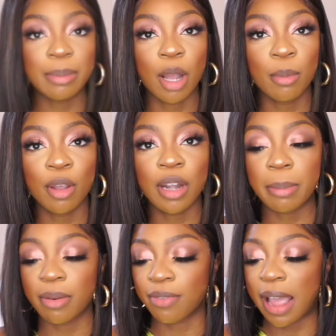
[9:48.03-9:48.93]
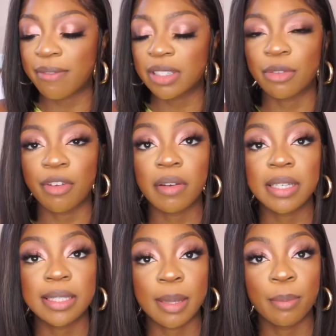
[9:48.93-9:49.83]
combo number 5 is a very
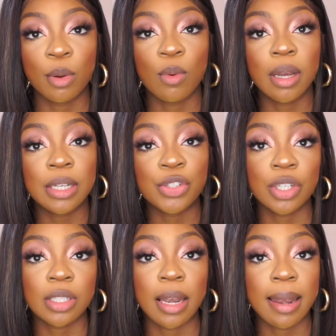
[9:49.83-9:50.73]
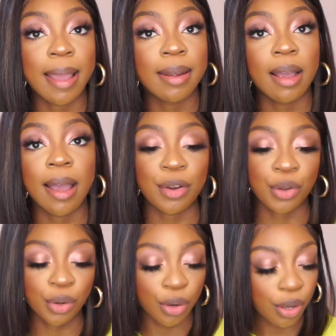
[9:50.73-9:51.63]
simple one. It's just a liner and a
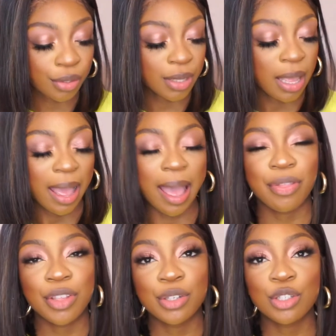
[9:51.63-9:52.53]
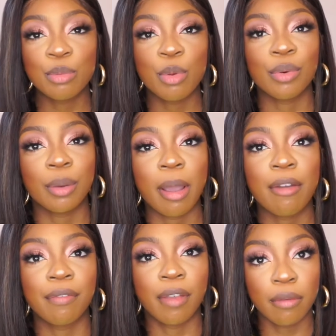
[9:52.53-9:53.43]
gloss, and this used to be one of my
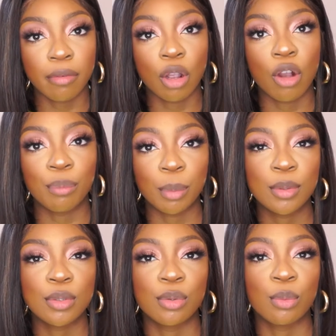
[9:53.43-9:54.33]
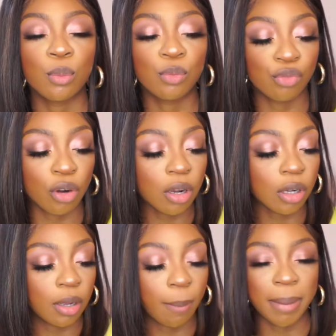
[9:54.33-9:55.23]
favorite combos to
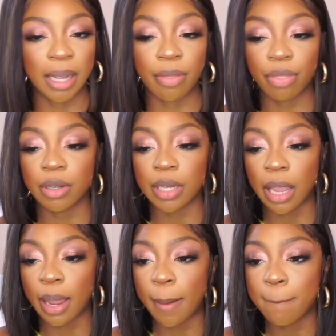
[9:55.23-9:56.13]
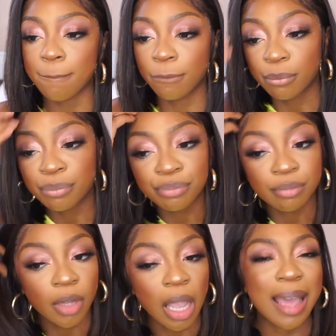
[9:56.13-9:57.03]
rock back in the day.
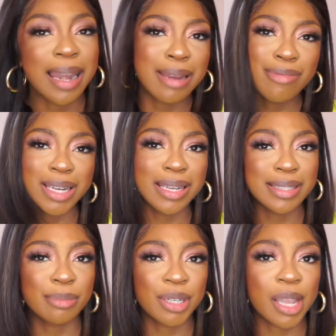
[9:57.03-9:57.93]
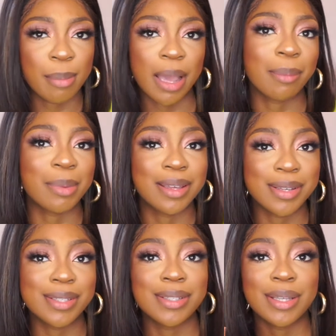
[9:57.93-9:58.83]
and I really need to bring it back
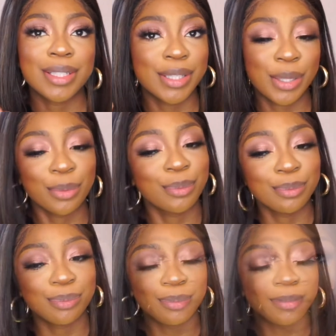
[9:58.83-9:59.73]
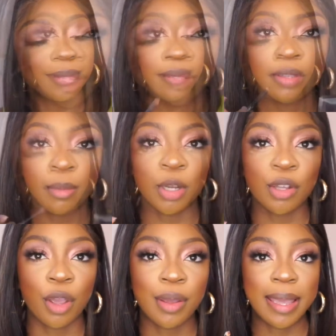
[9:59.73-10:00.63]
because it's cute. So I'm
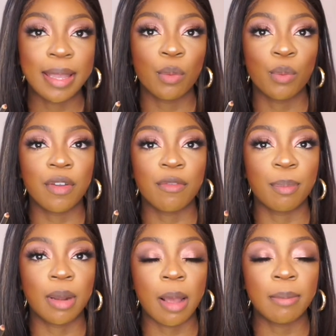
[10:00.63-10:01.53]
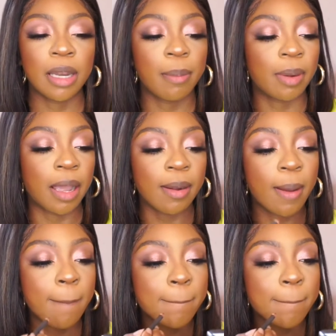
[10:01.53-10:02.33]
gonna go in with Plum lip liner